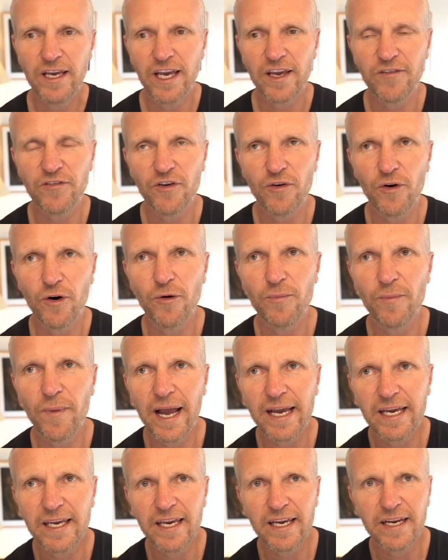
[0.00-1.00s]
If you're
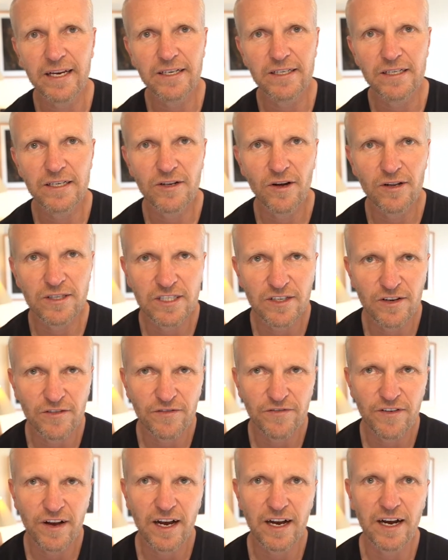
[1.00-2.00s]
making lots
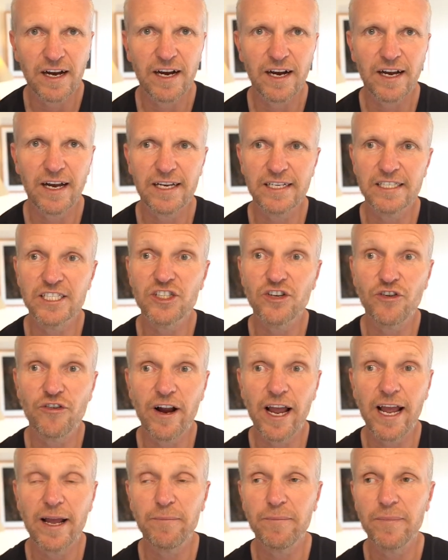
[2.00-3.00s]
of uh,
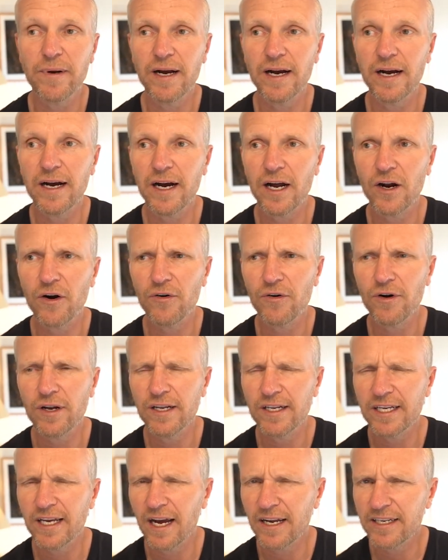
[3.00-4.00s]
Instagram, uh,
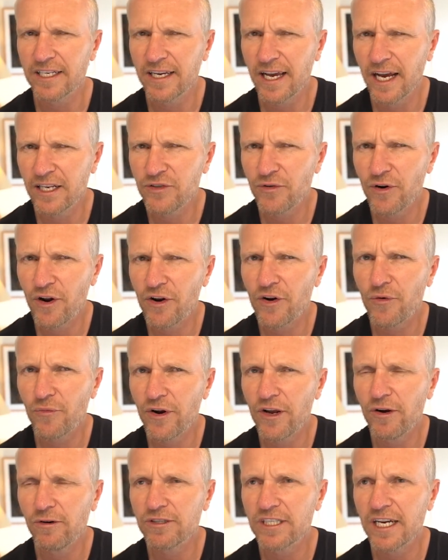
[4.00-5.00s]
uh you can't do it on a
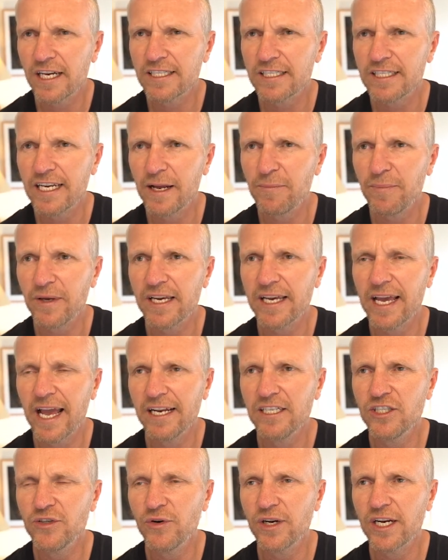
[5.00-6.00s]
reel just yet, but you
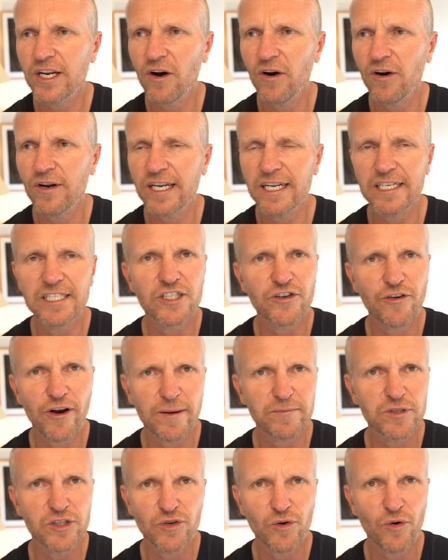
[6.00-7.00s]
can do it on
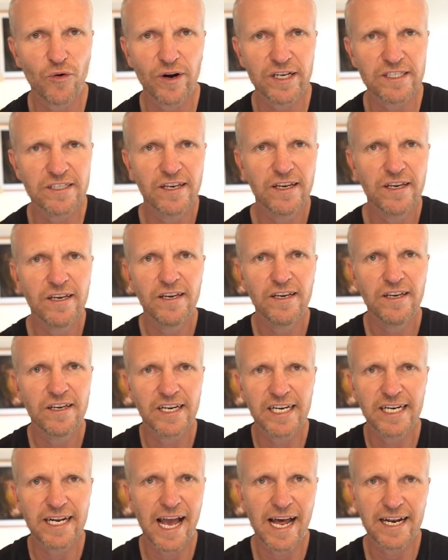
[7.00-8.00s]
Instagram stories.
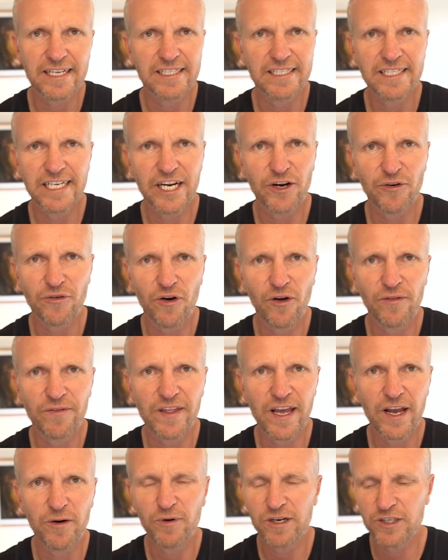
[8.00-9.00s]
You can add a sticker on
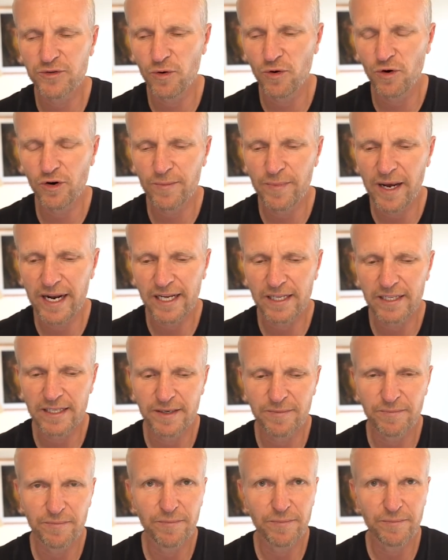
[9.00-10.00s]
there, which will
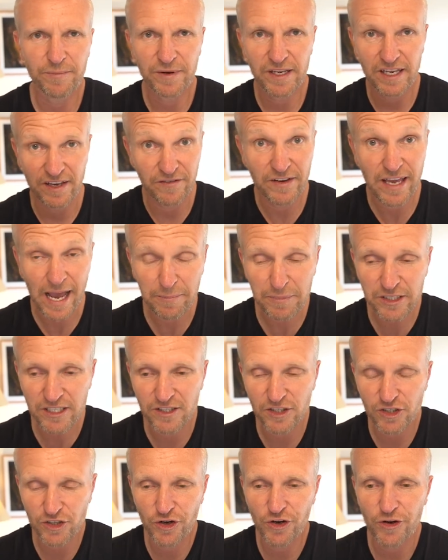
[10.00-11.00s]
automatically give
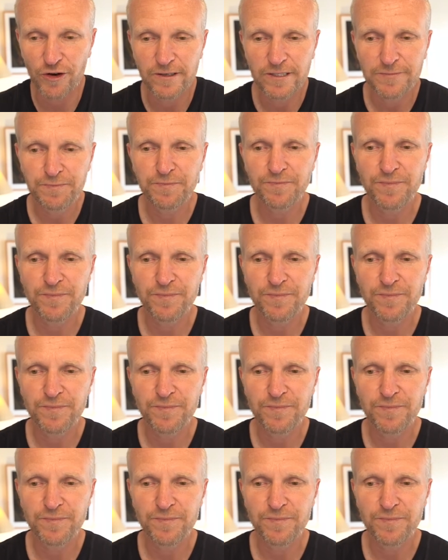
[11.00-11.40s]
captions to you.